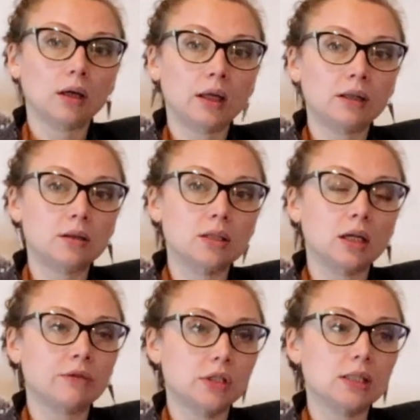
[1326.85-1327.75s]
And
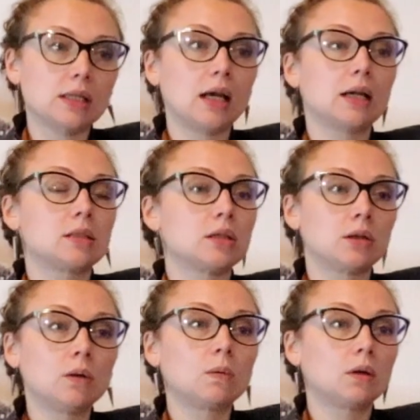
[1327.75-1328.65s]
if she says, you
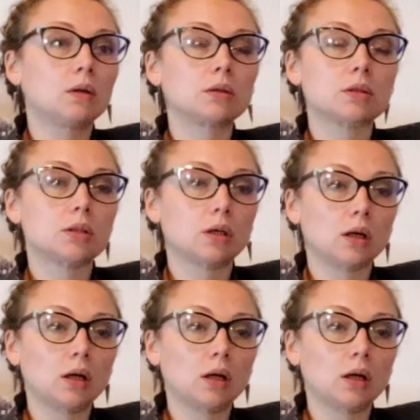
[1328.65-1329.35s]
know what,